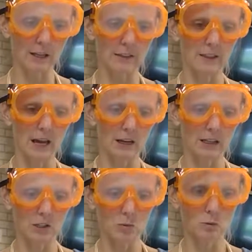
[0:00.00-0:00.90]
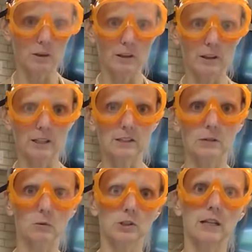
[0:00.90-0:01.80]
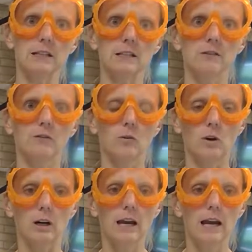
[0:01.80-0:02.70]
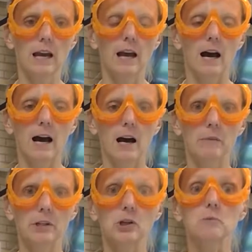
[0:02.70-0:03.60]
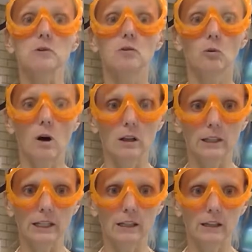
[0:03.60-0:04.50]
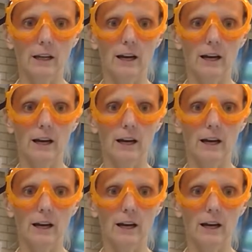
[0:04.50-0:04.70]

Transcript: and that is one of the things that we're testing for in terms of quality.